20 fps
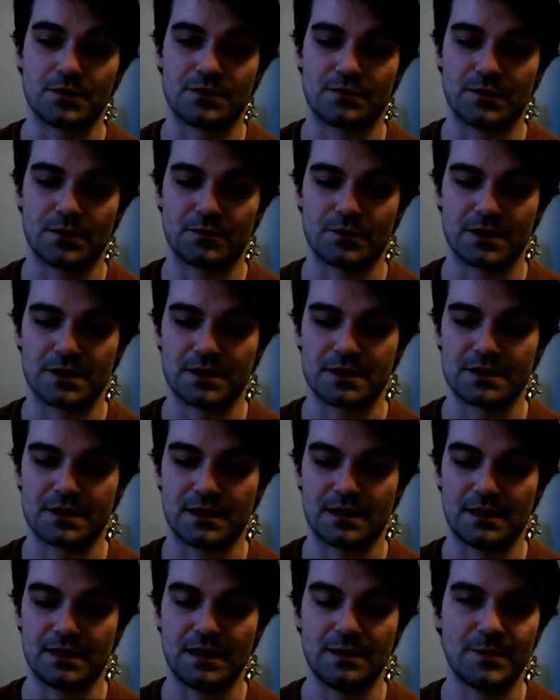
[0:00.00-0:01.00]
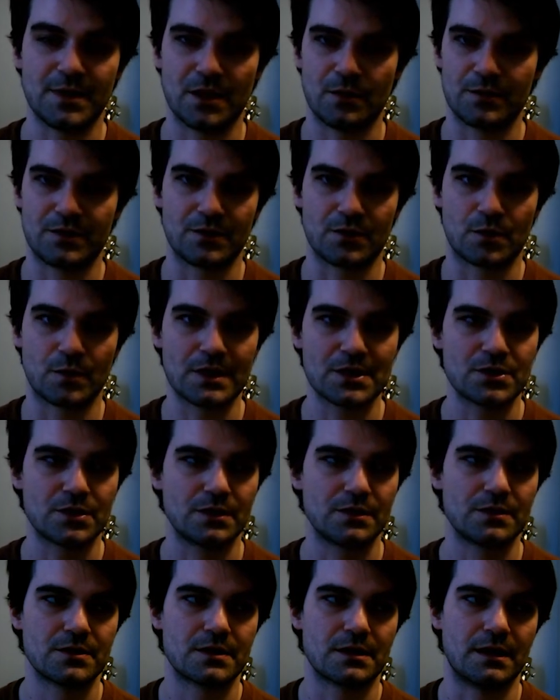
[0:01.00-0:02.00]
feel free to send an email with your
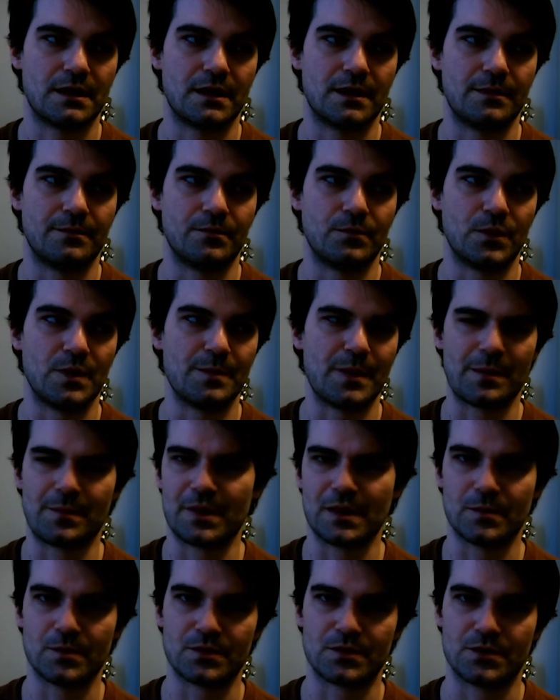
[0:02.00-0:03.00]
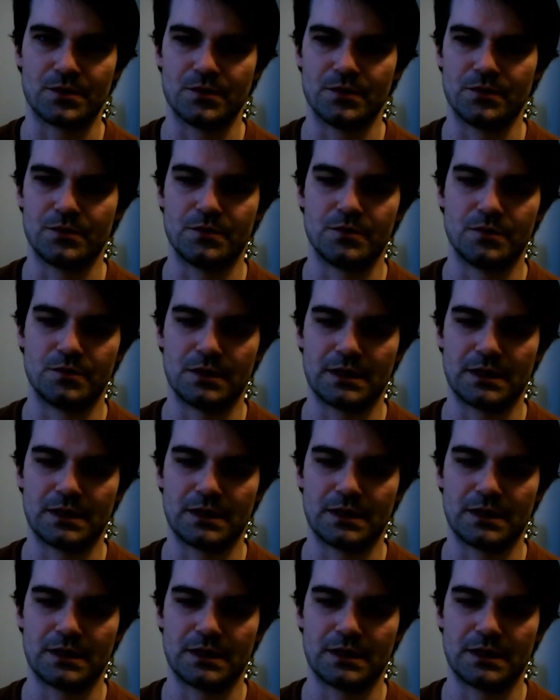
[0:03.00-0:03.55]
questions. We might be able to